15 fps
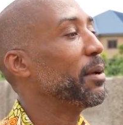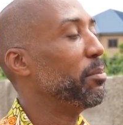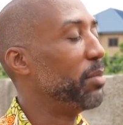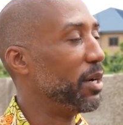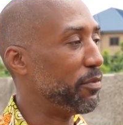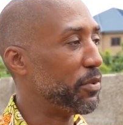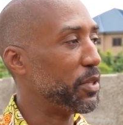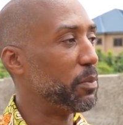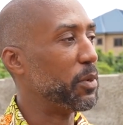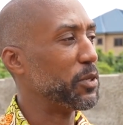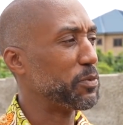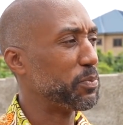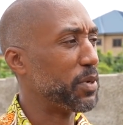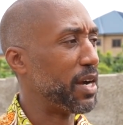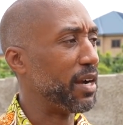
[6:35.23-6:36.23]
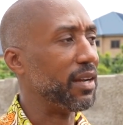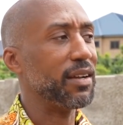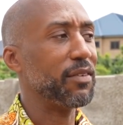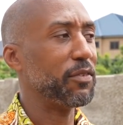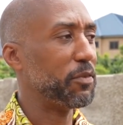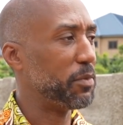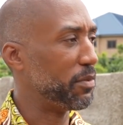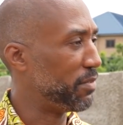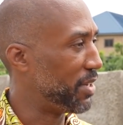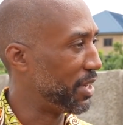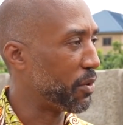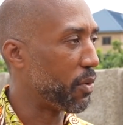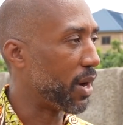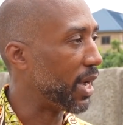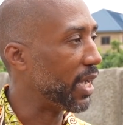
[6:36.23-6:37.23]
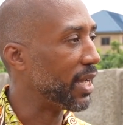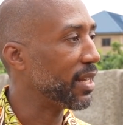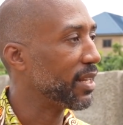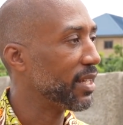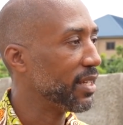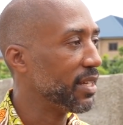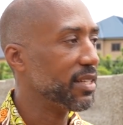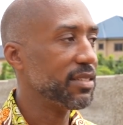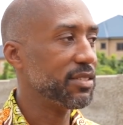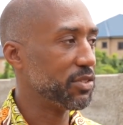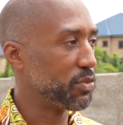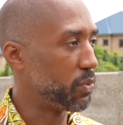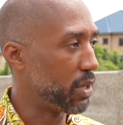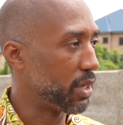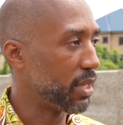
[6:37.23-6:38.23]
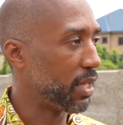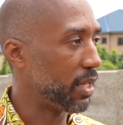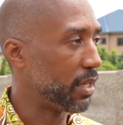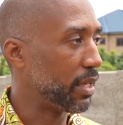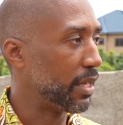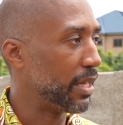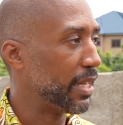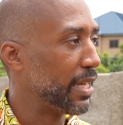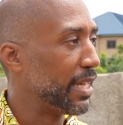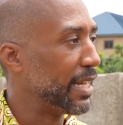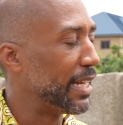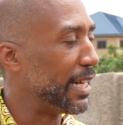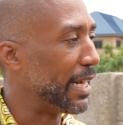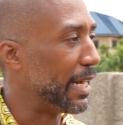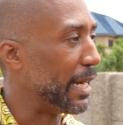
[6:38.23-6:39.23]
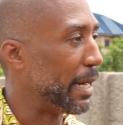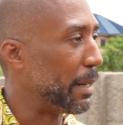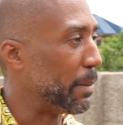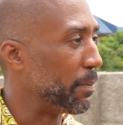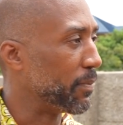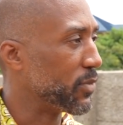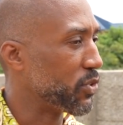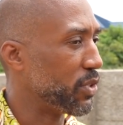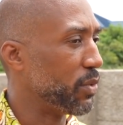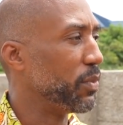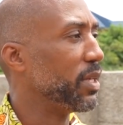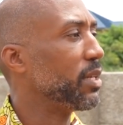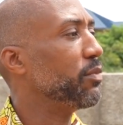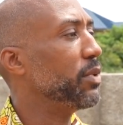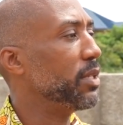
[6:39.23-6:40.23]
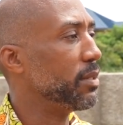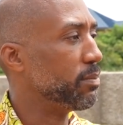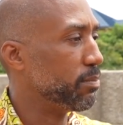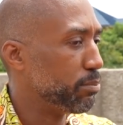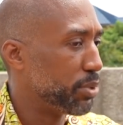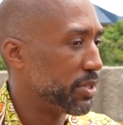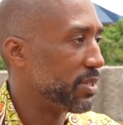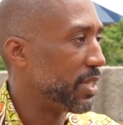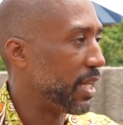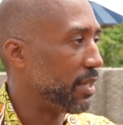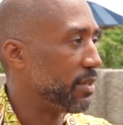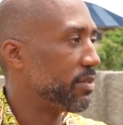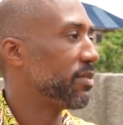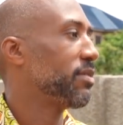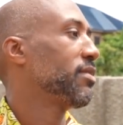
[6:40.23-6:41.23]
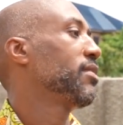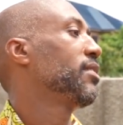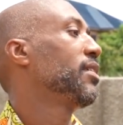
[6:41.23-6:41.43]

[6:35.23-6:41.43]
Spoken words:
but for the most part, we've been very quiet, just working so that we could really present